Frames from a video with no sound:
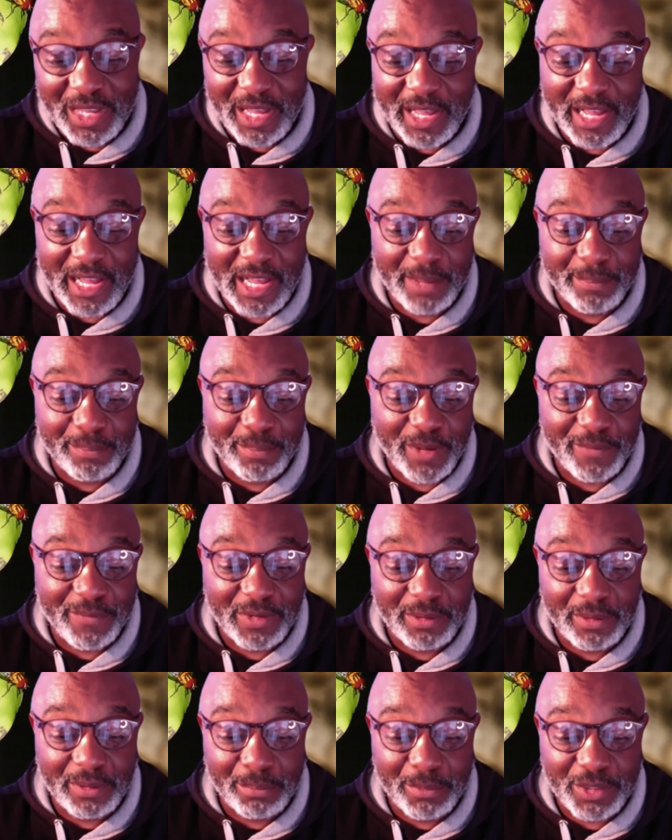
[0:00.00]
both
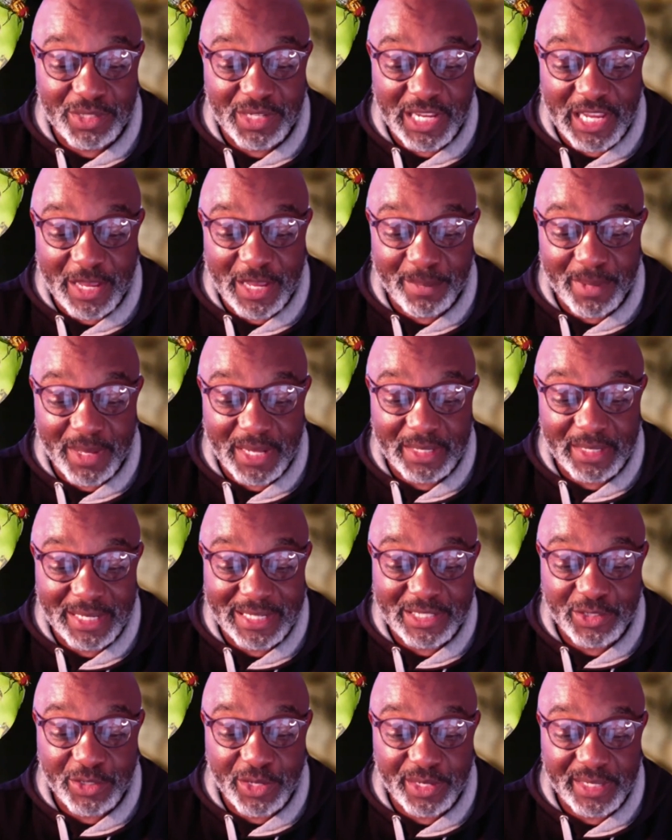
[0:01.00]
in the museum and
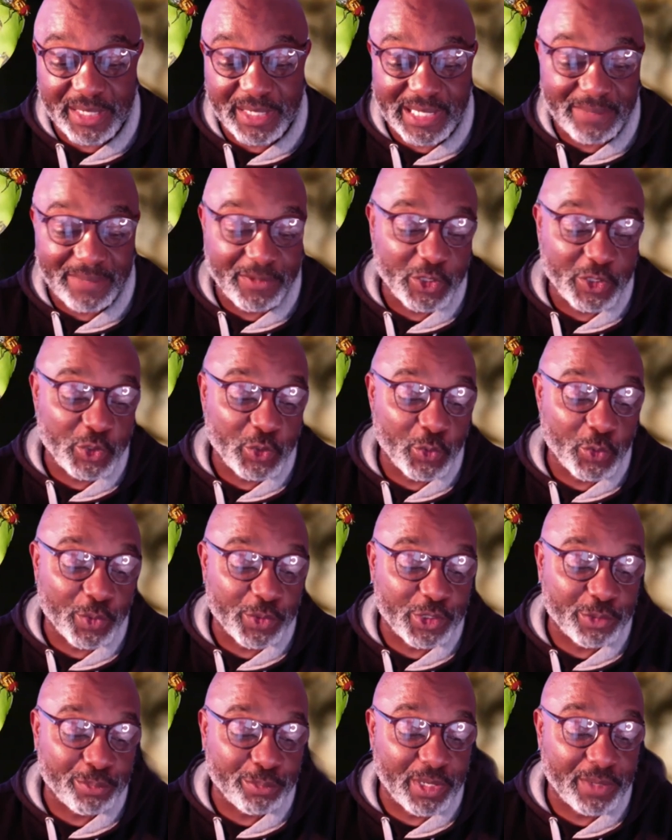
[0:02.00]
externally giving
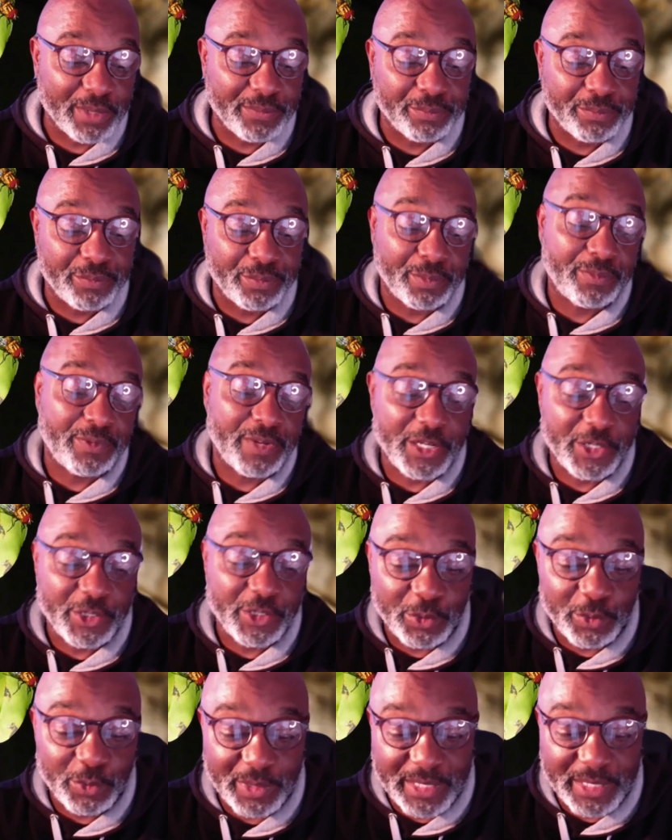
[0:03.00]
talks to both
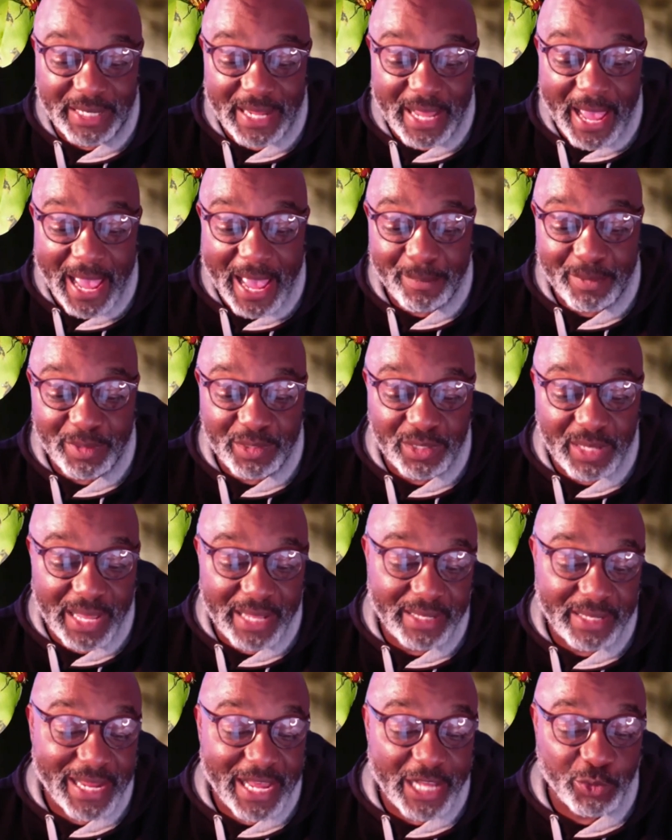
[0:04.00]
professional and amateur
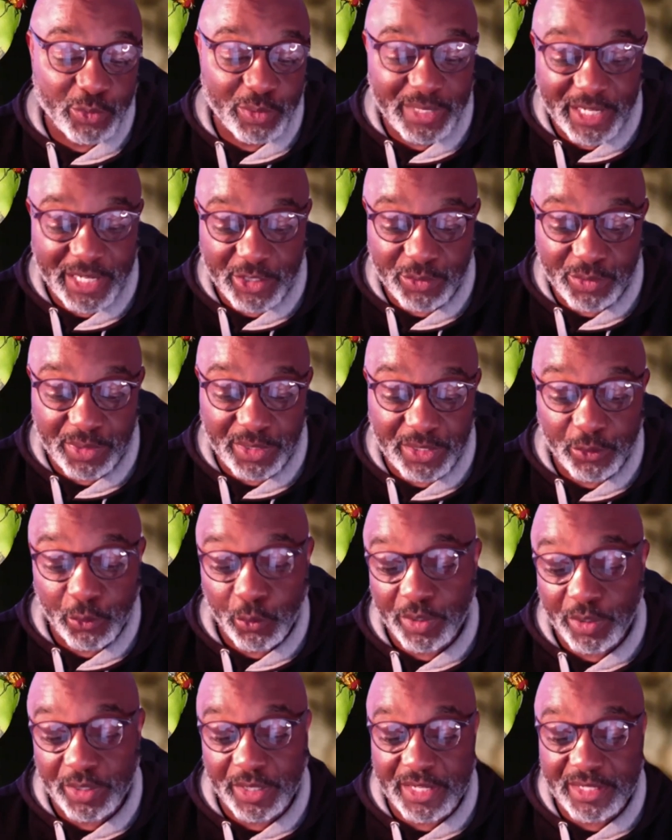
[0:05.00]
natural history
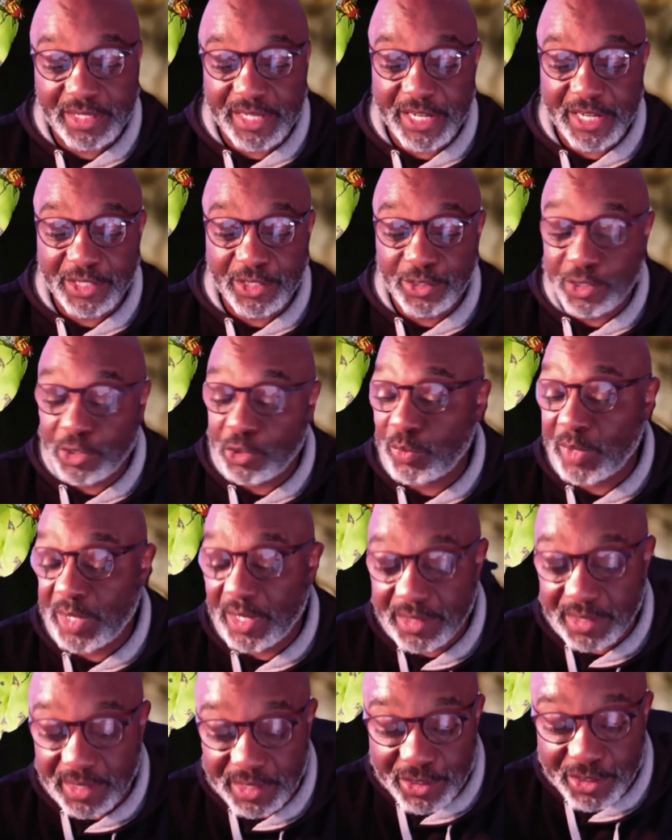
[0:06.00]
organizations, as well
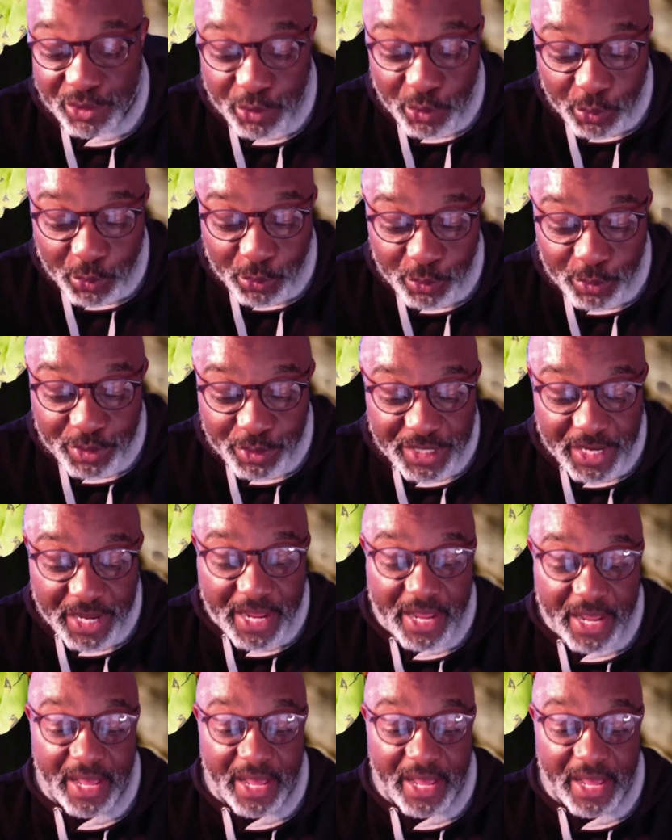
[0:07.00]
as in schools,